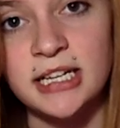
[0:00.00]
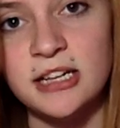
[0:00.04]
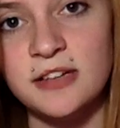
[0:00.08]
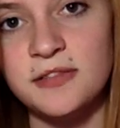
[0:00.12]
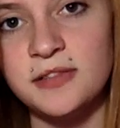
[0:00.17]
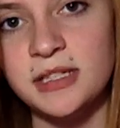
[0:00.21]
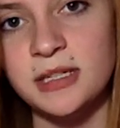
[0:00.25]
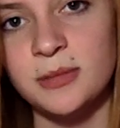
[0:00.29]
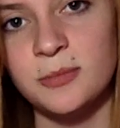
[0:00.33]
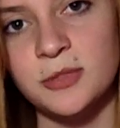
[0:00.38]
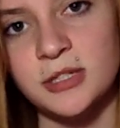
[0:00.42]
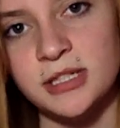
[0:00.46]

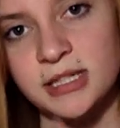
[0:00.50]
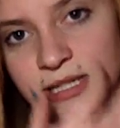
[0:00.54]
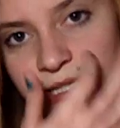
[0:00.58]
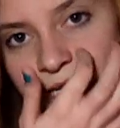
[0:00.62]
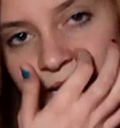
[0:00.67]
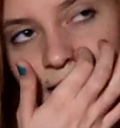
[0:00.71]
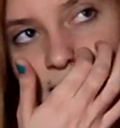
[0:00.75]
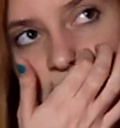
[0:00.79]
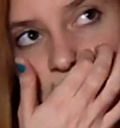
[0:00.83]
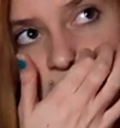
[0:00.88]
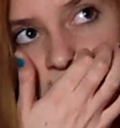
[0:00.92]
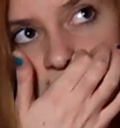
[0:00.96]
If someone's
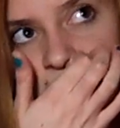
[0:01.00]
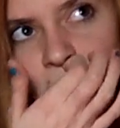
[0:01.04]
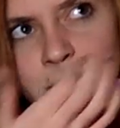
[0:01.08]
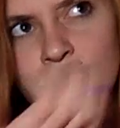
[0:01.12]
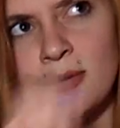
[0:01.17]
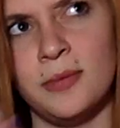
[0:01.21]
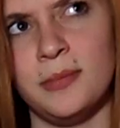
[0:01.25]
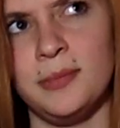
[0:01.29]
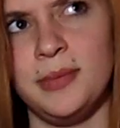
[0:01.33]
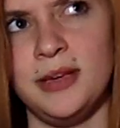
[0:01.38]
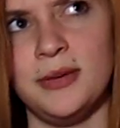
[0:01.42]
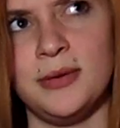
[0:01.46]
like, I
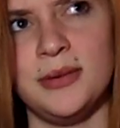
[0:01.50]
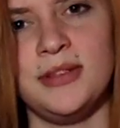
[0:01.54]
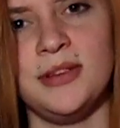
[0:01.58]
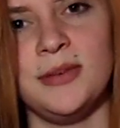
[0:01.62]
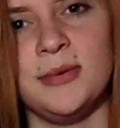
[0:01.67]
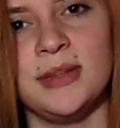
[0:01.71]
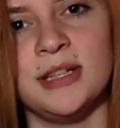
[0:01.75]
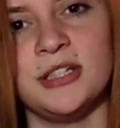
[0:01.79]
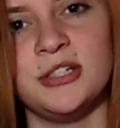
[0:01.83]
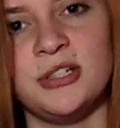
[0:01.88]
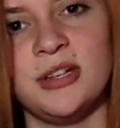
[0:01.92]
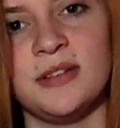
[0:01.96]
won't be with
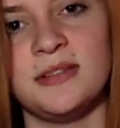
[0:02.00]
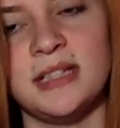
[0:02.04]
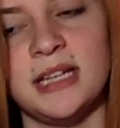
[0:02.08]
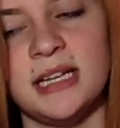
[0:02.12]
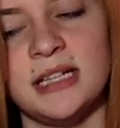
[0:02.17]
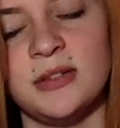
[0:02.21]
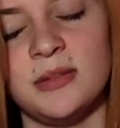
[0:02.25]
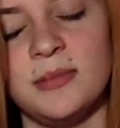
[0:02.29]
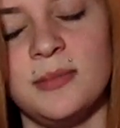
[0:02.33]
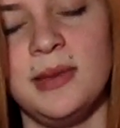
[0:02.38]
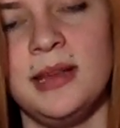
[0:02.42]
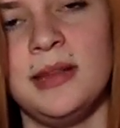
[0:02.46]
you unless you have
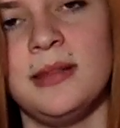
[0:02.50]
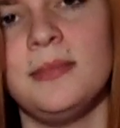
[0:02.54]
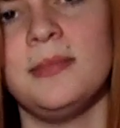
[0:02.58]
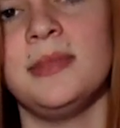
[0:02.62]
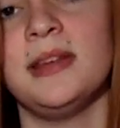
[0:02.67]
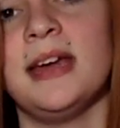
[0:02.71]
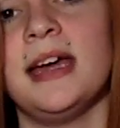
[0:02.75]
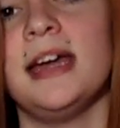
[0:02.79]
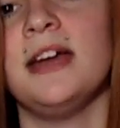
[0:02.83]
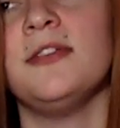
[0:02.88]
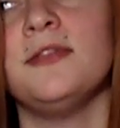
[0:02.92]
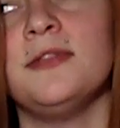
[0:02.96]
sex with me, then
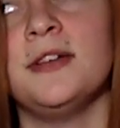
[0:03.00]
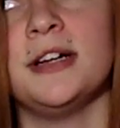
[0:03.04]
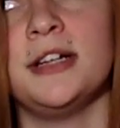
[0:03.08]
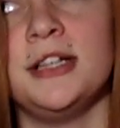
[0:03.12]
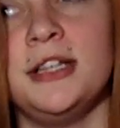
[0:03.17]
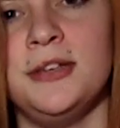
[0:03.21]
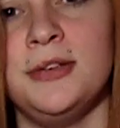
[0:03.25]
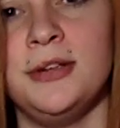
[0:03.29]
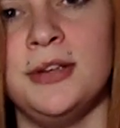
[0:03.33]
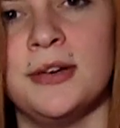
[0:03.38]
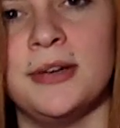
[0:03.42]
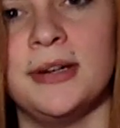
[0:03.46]
be like,
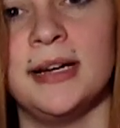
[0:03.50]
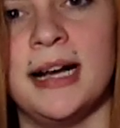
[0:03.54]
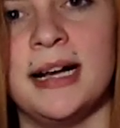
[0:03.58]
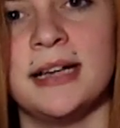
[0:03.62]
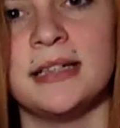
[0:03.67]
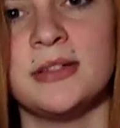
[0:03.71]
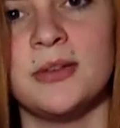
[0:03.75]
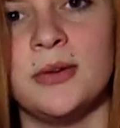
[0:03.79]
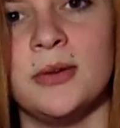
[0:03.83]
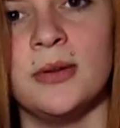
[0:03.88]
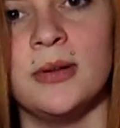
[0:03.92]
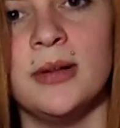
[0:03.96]
fuck you, you're an
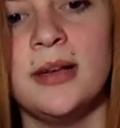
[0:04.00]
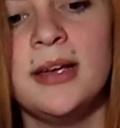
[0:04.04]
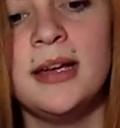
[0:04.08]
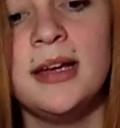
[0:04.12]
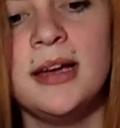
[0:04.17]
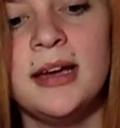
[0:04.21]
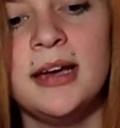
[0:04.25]
asshole.